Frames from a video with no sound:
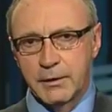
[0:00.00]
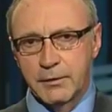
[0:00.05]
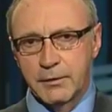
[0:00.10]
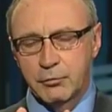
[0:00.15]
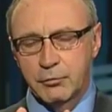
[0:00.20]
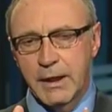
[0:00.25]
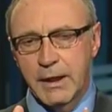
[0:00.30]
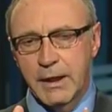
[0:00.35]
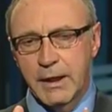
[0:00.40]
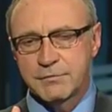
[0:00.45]
If
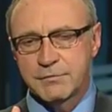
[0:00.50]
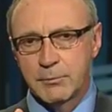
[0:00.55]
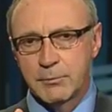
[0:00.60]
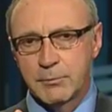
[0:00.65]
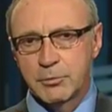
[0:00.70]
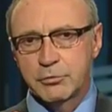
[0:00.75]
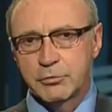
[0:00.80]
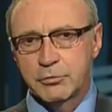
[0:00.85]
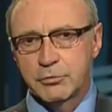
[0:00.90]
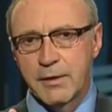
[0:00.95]
we have
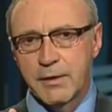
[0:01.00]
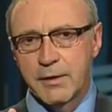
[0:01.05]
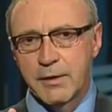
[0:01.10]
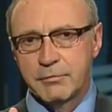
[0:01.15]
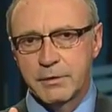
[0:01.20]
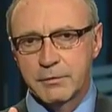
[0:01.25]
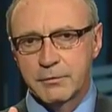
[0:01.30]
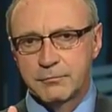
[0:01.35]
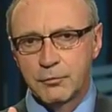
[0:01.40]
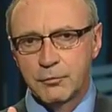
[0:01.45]
someone
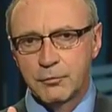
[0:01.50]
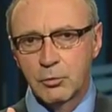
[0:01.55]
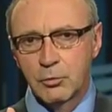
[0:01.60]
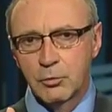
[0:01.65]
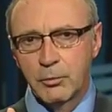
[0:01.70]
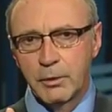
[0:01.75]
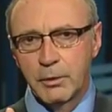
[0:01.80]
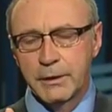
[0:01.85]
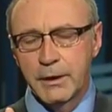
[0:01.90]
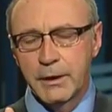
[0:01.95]
driving the
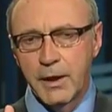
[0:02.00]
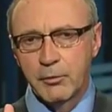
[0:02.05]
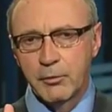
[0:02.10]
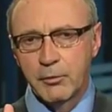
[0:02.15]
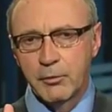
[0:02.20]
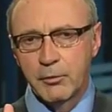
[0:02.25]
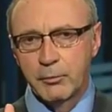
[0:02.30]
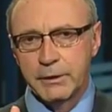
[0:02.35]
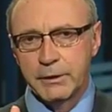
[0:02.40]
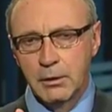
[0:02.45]
401
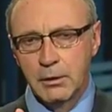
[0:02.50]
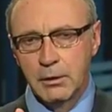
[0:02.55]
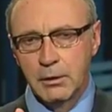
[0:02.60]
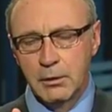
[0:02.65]
highway